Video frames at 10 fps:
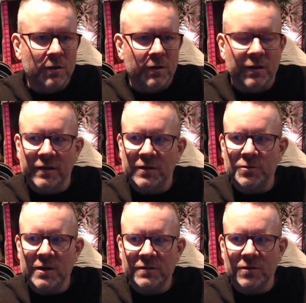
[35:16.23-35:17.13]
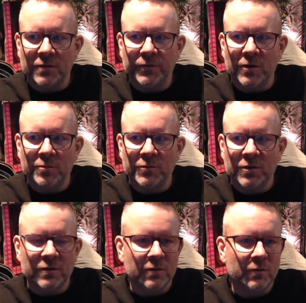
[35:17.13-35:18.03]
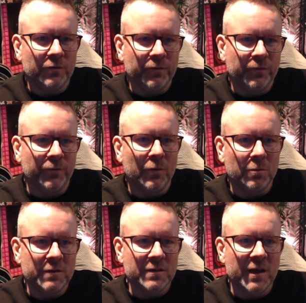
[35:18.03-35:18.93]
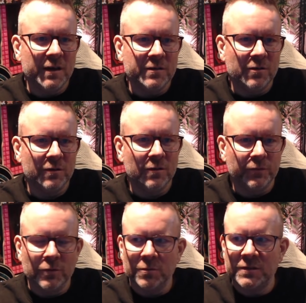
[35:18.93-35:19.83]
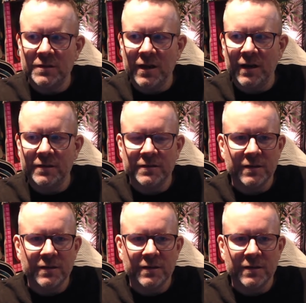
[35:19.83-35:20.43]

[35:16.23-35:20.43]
And these ones are from dot dot forward slash dot dot forward slash